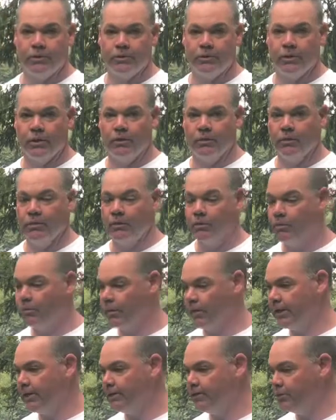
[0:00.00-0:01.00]
So
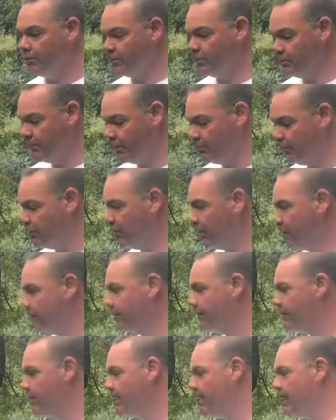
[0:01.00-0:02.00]
what I do with my
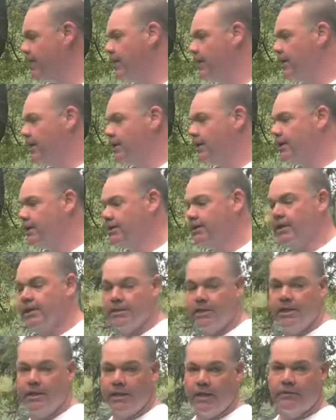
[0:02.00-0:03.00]
boiler is I
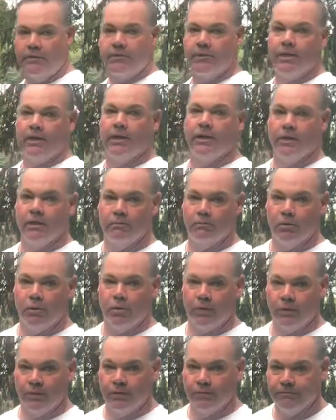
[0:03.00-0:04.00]
take everything out of the
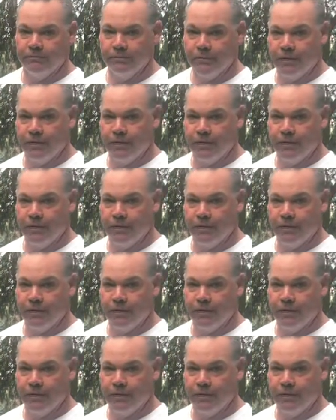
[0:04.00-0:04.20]
boiler.